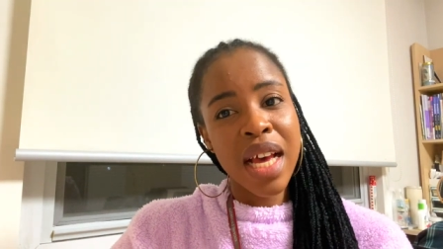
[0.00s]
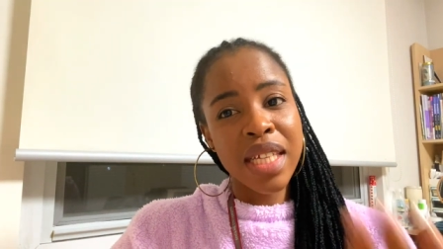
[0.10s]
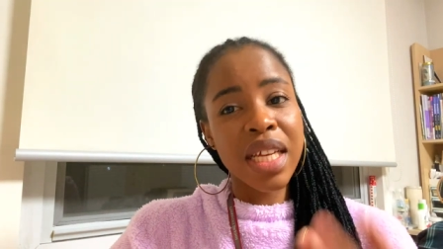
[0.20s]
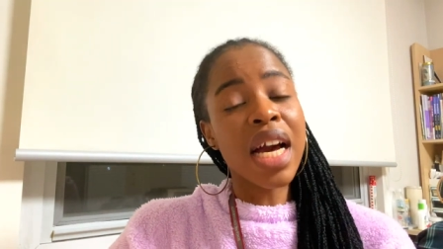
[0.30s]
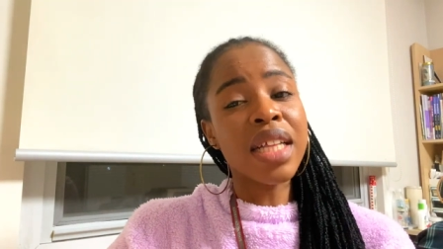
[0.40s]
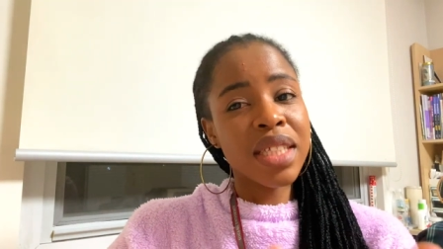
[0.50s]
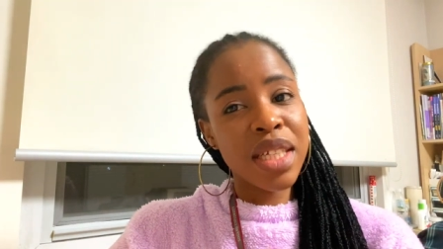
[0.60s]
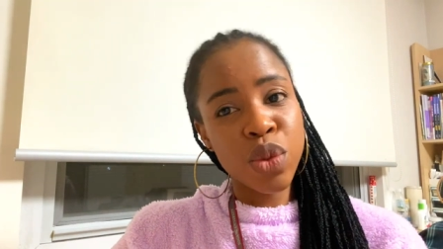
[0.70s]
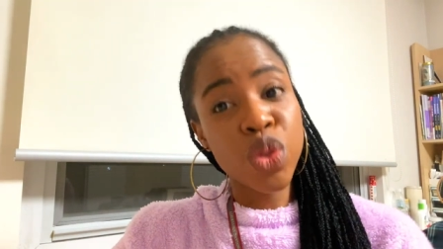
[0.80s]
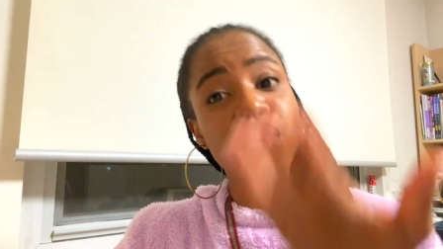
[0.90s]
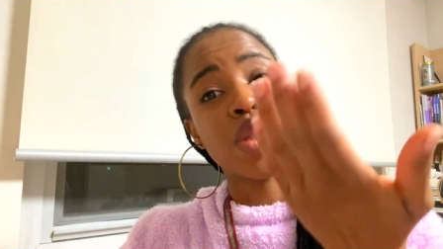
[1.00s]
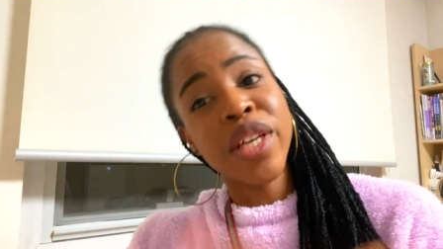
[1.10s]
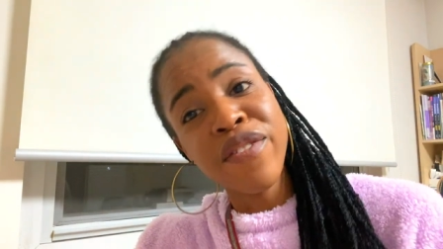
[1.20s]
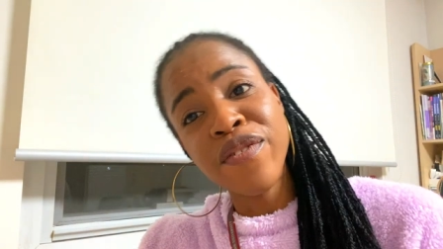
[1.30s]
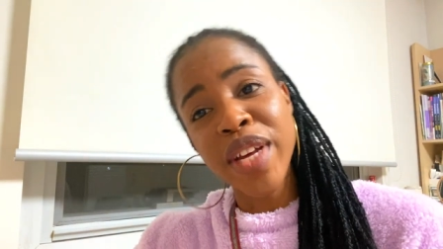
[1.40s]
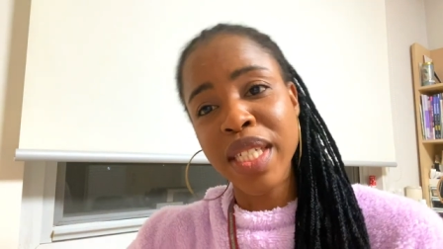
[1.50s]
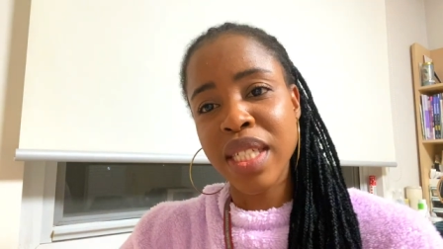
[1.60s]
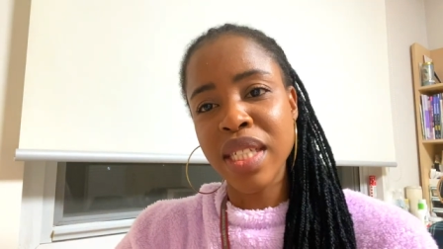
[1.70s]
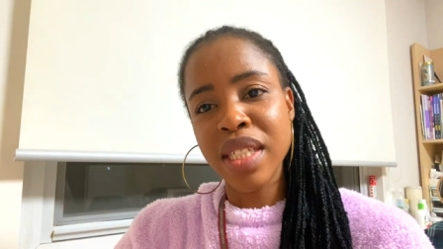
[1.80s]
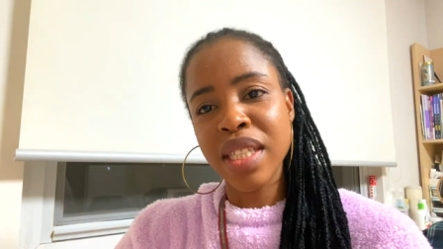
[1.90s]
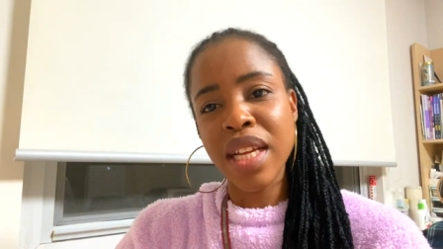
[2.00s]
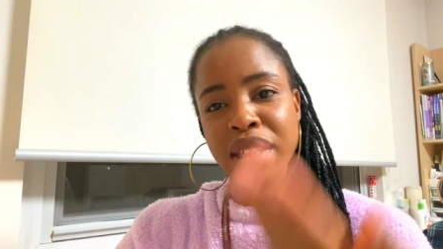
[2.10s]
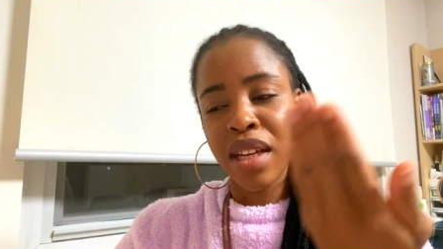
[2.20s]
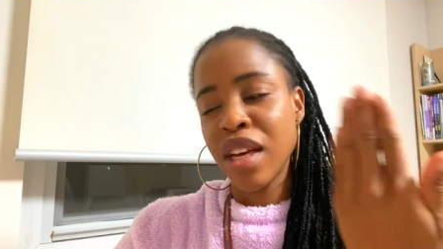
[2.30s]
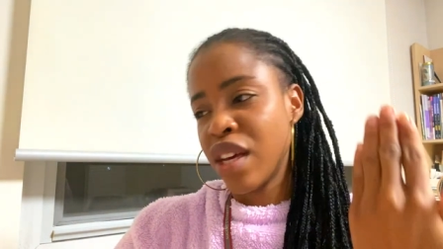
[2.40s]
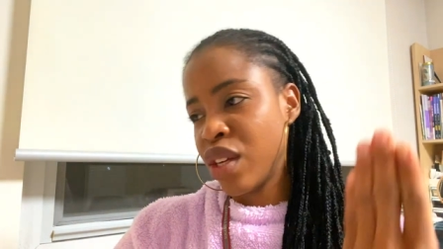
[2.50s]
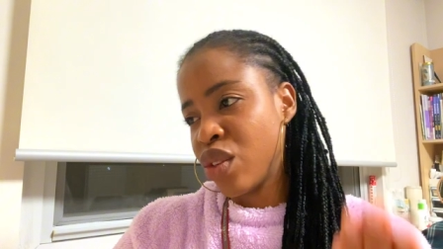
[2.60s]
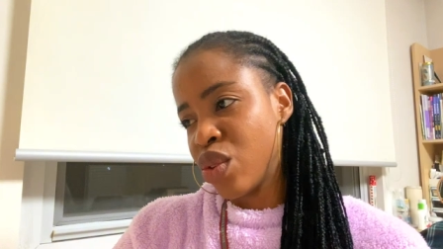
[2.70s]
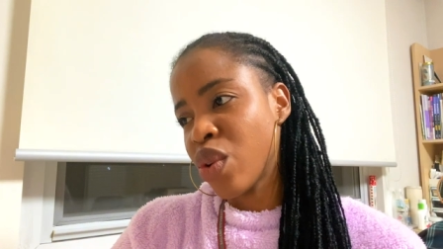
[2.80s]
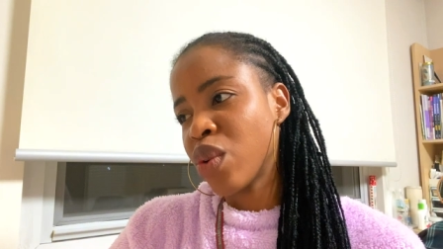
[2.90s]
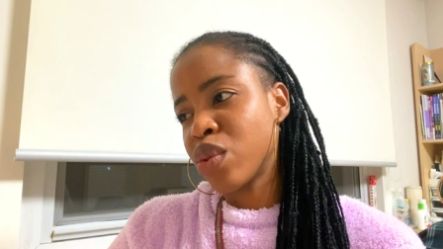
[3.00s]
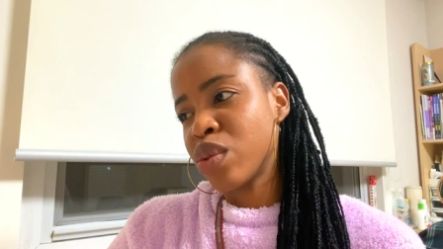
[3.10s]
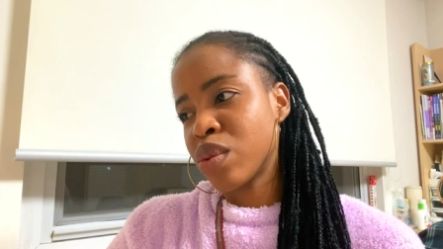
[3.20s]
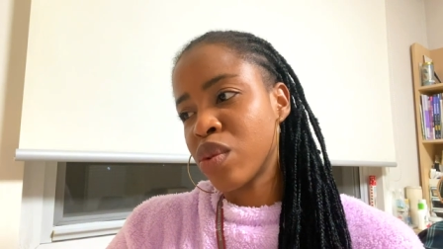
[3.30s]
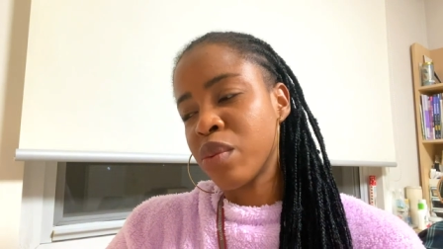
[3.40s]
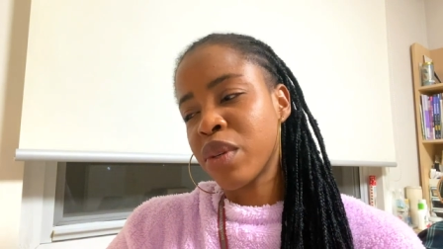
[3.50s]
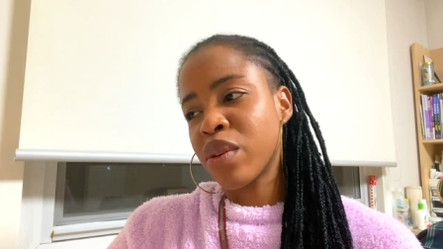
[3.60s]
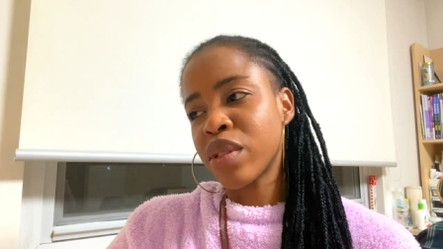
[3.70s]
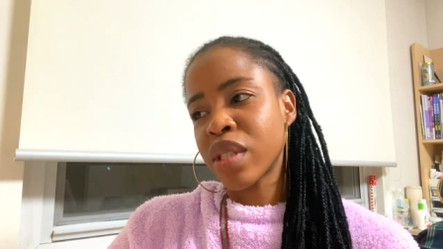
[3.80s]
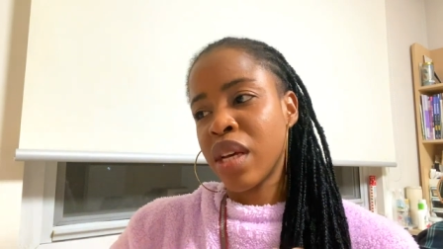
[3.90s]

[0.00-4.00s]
is a candidate we should invest in, then you're good to go. Because